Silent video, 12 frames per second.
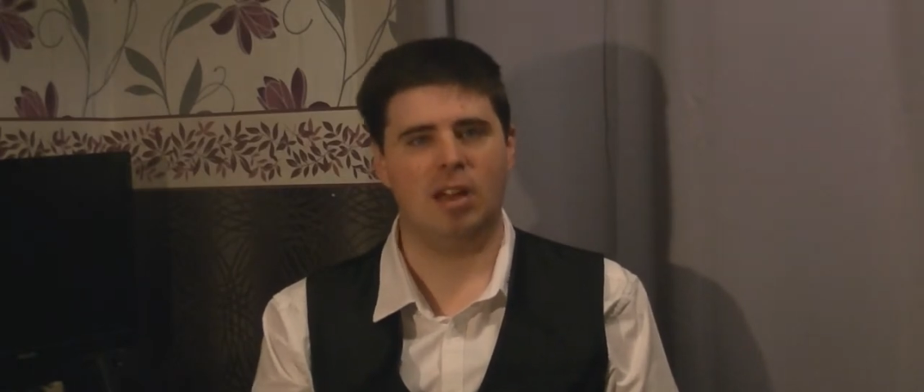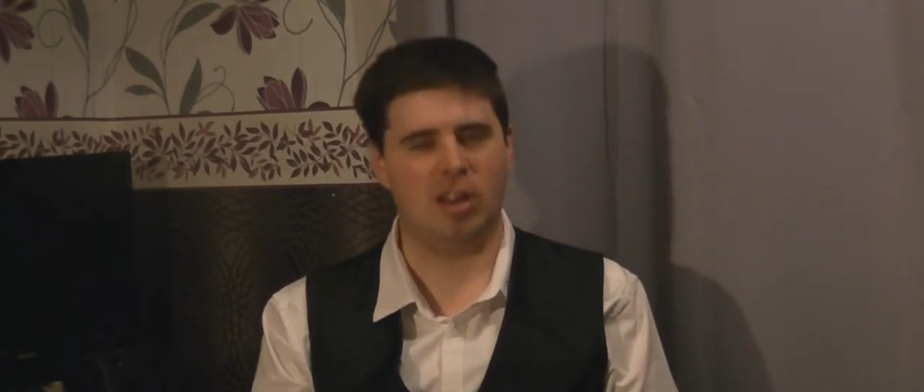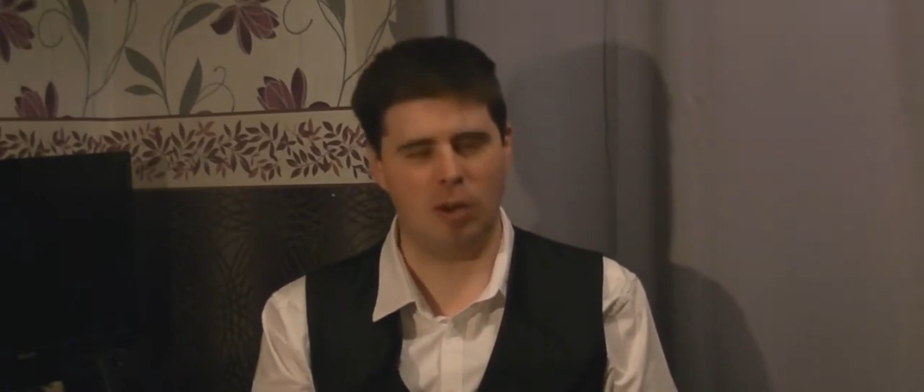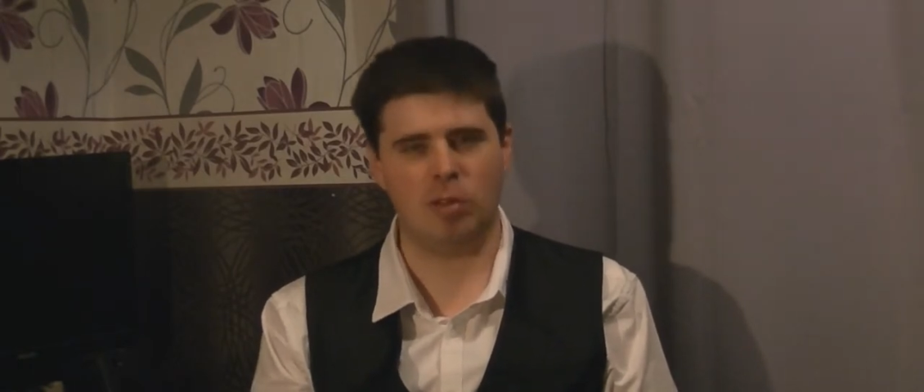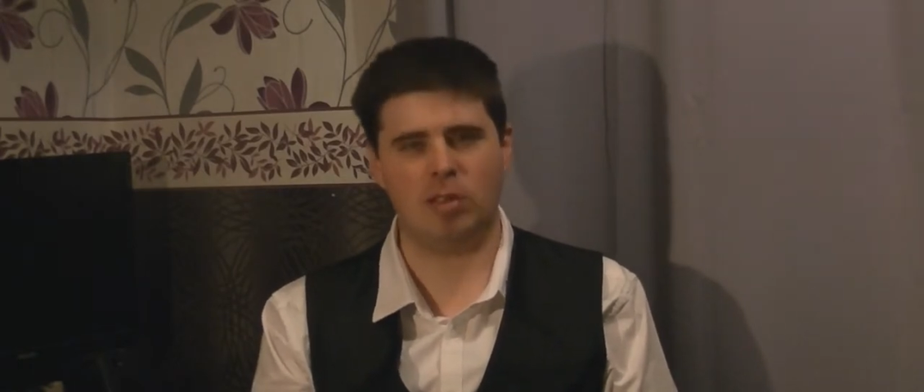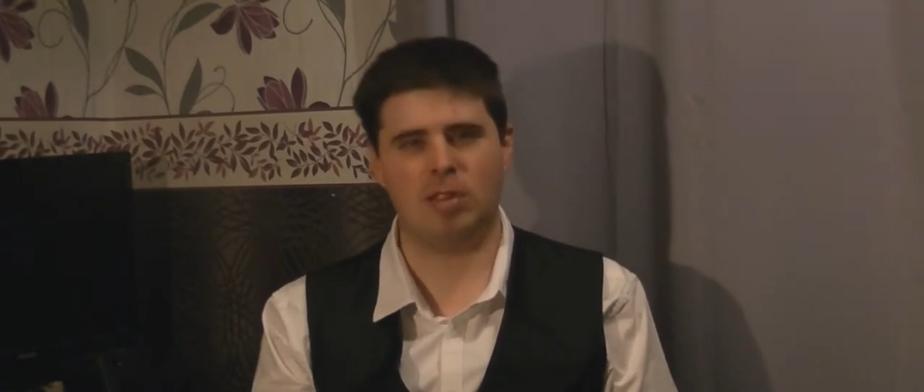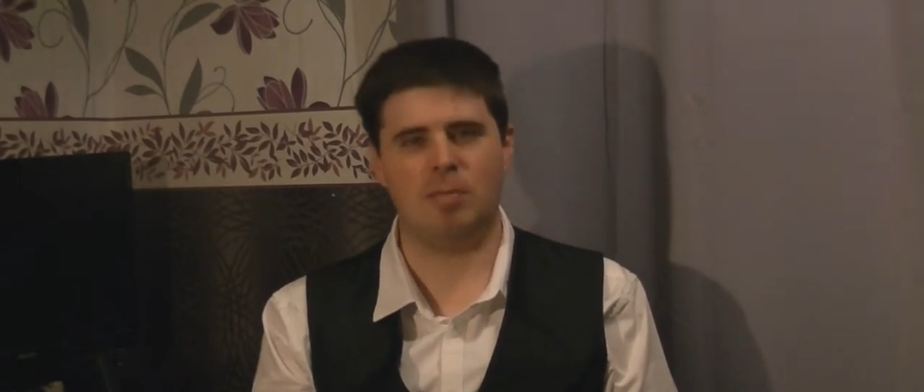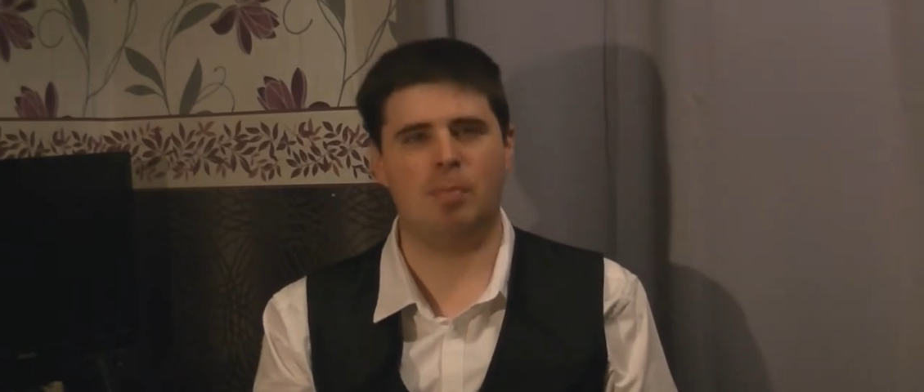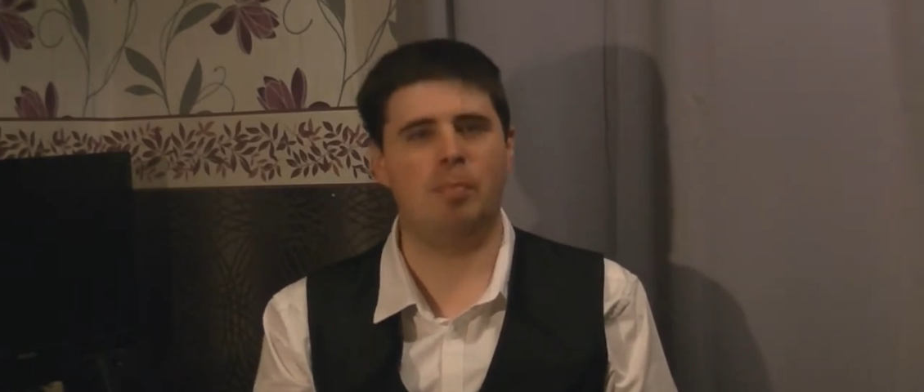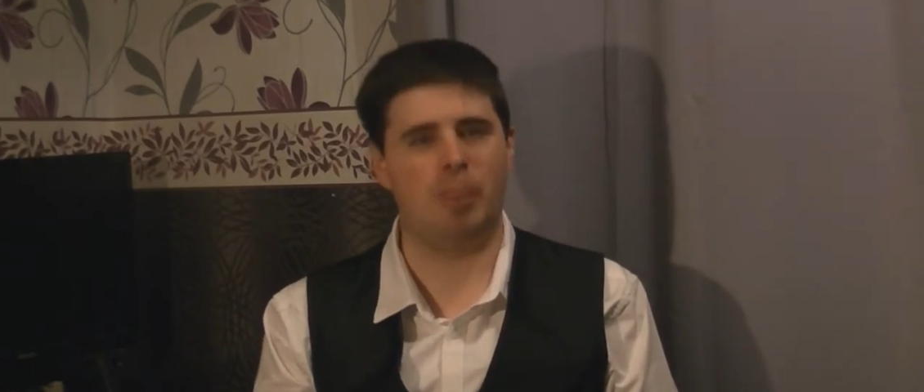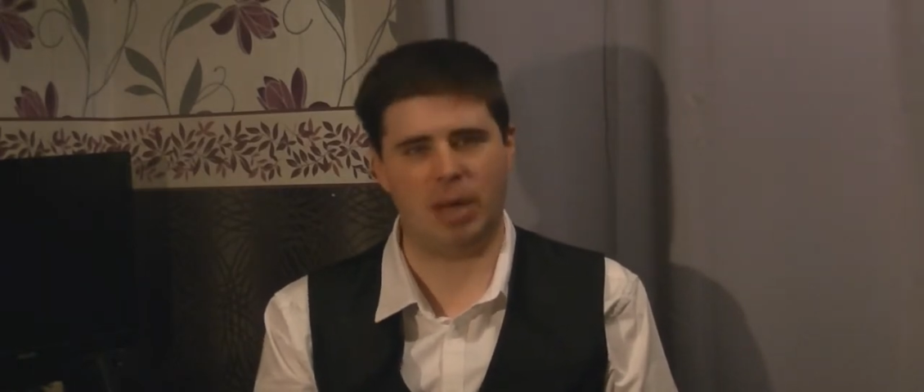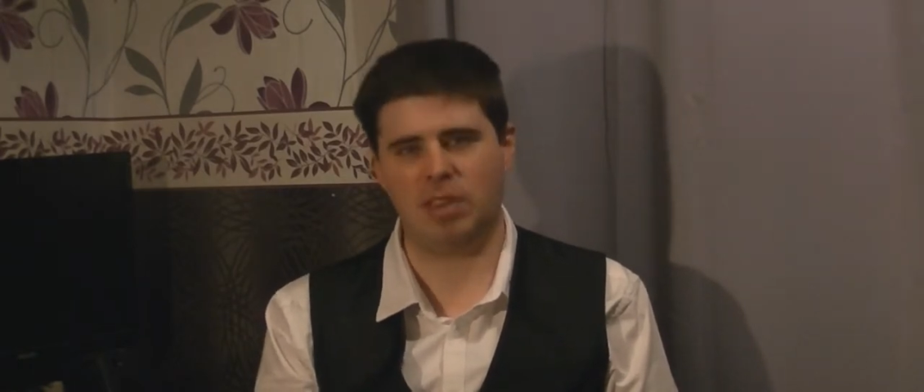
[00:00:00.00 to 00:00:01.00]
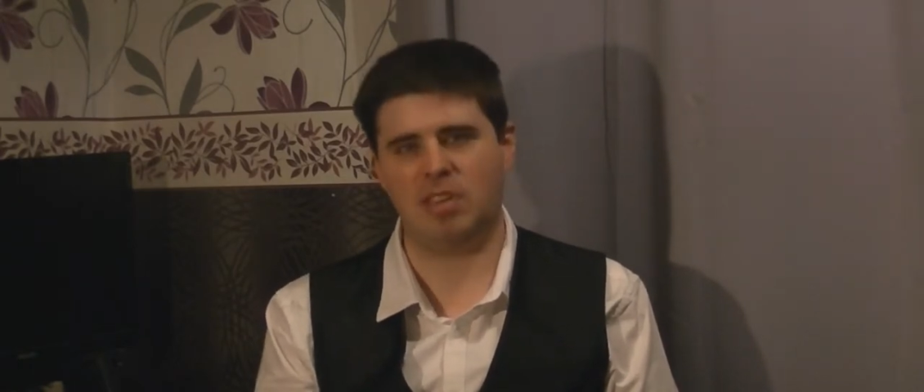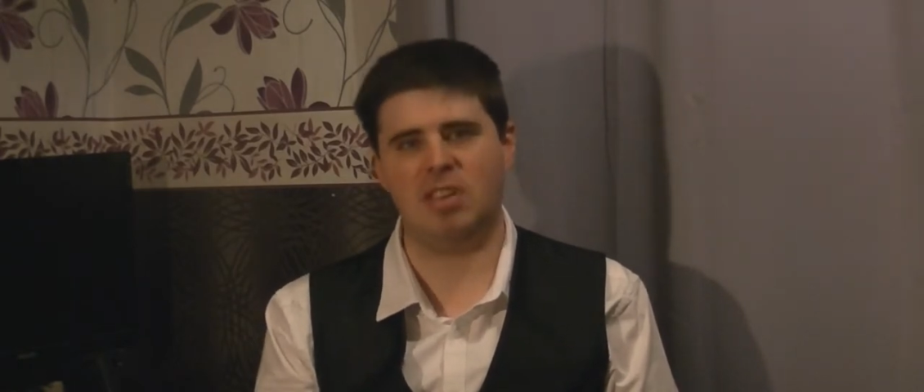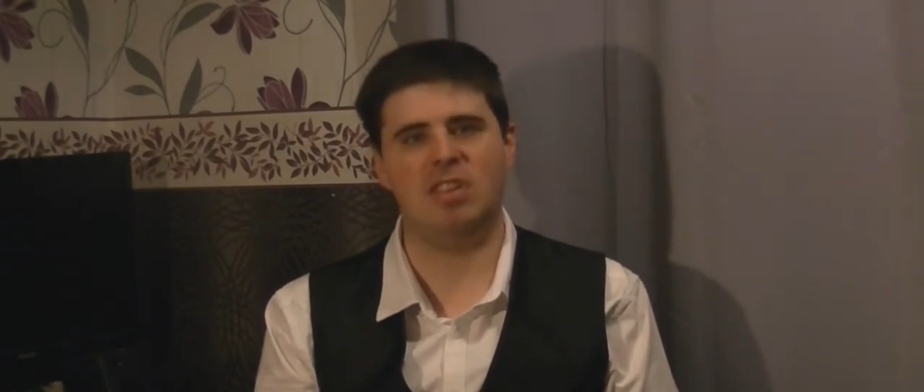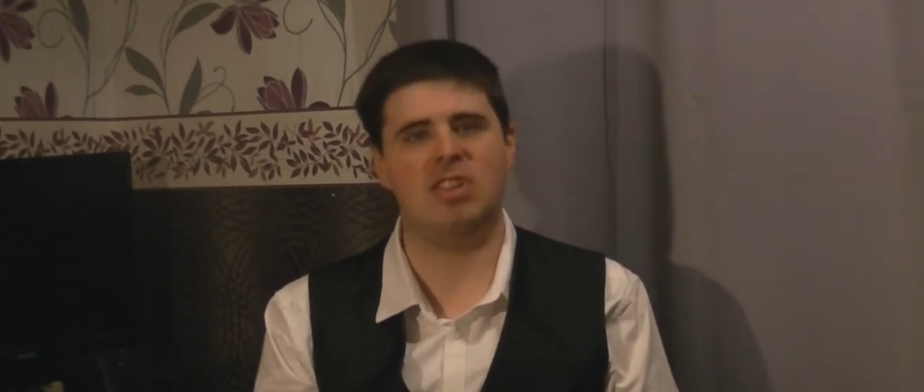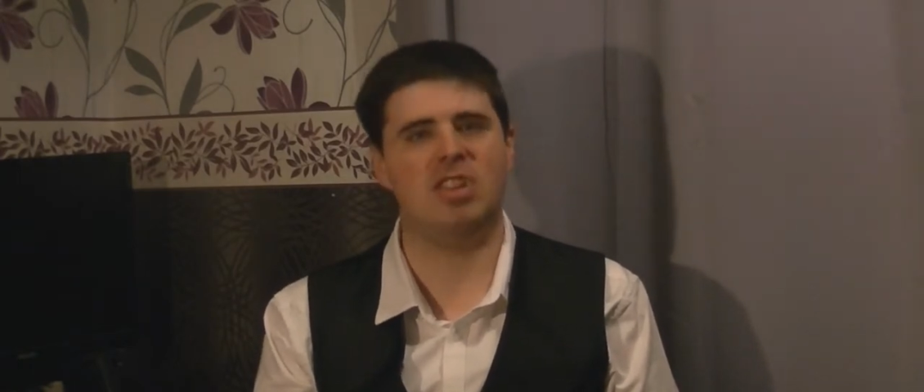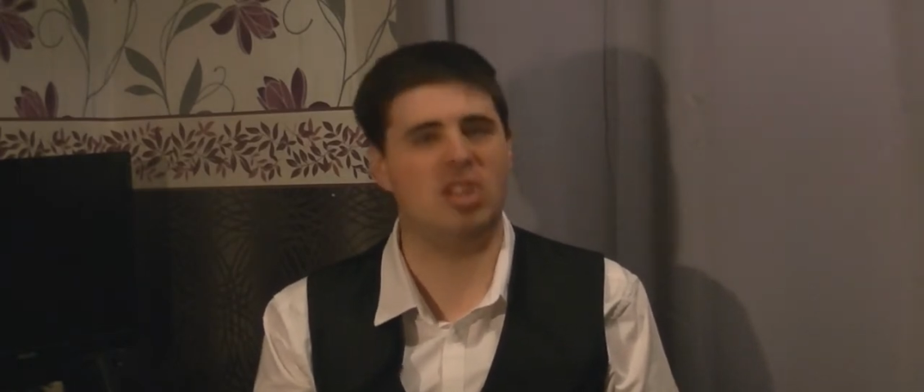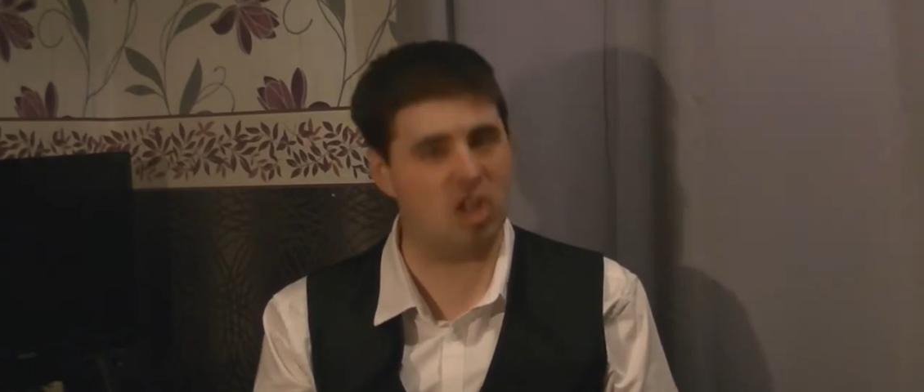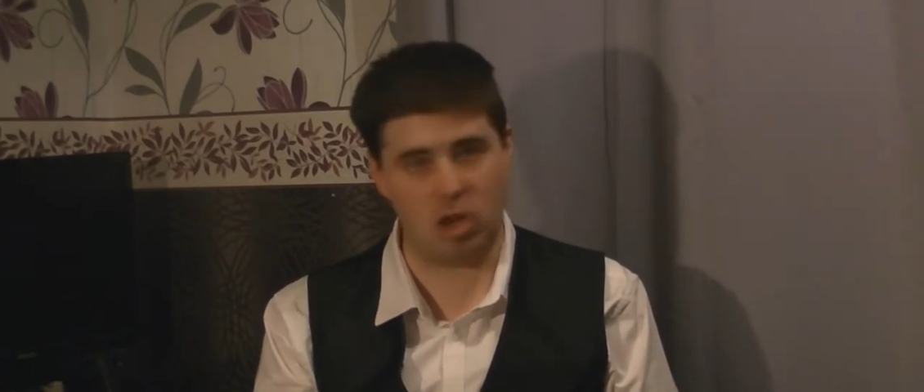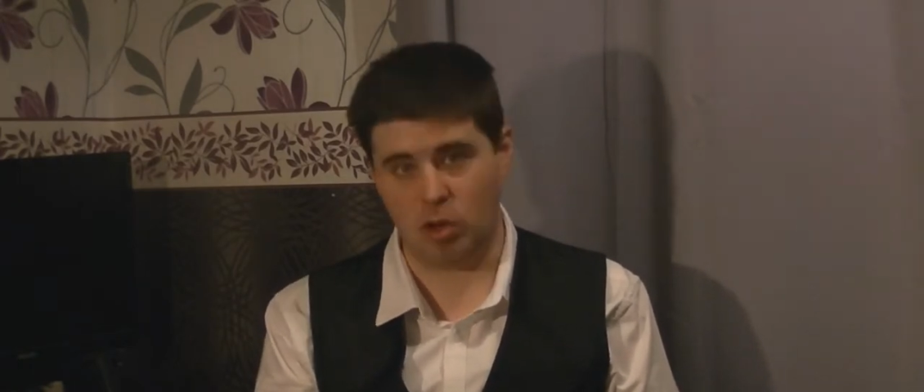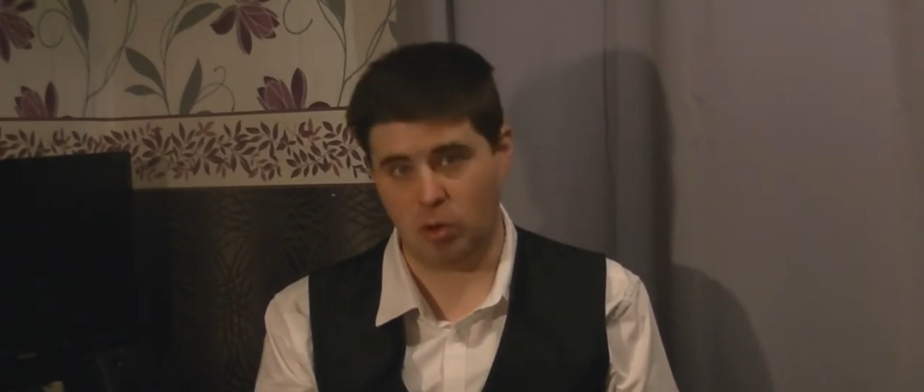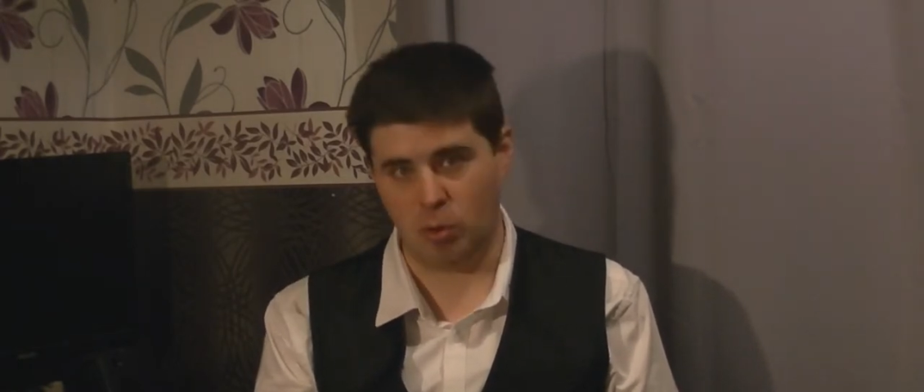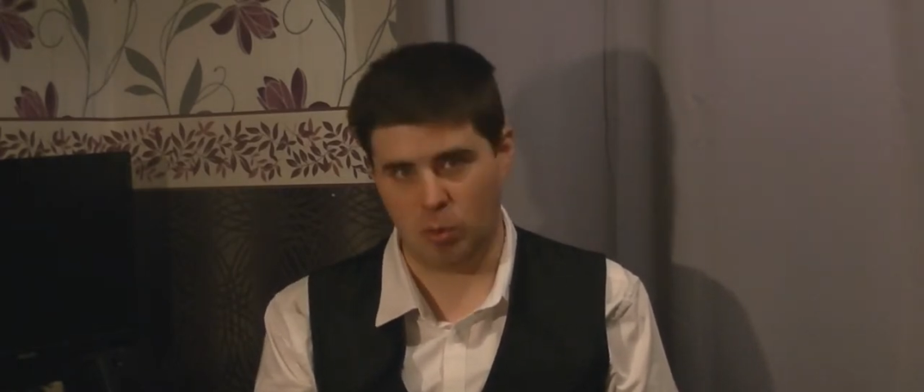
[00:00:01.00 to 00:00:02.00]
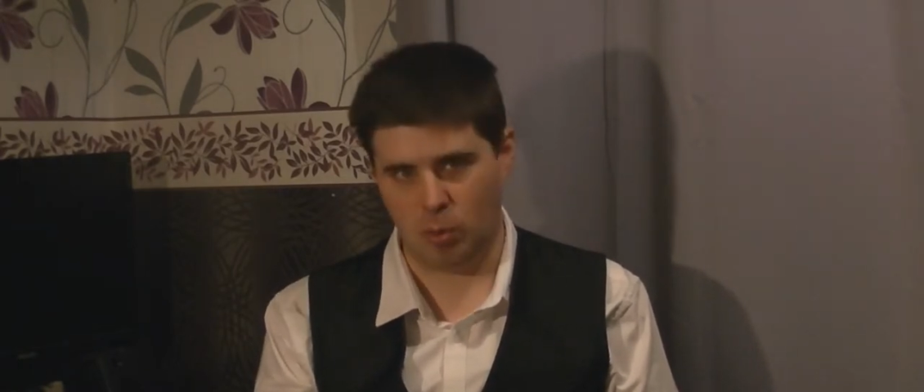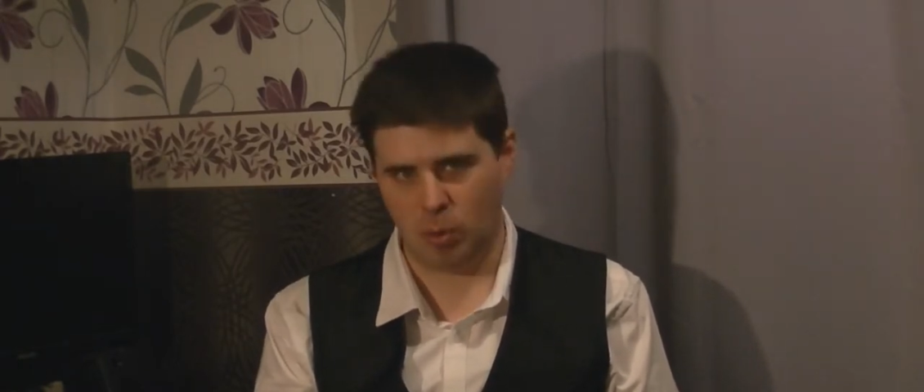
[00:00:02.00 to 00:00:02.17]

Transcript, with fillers: Ghostbusters two.